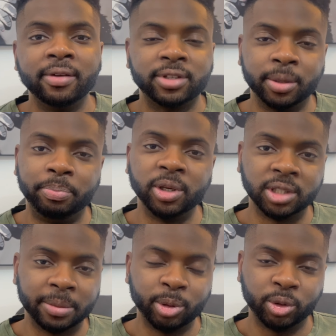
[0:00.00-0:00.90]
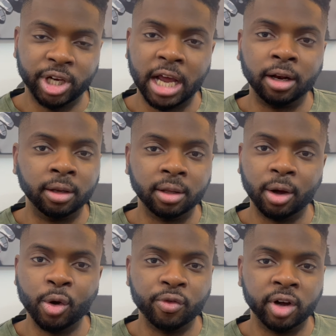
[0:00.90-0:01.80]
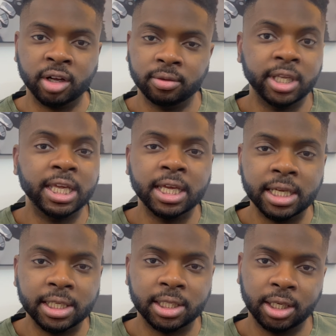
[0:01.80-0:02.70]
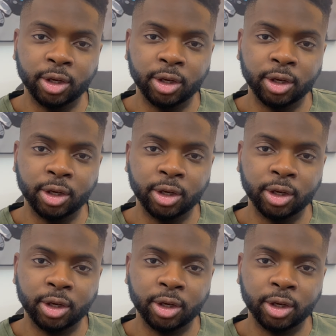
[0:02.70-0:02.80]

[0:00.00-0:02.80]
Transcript: to build up your channel over years.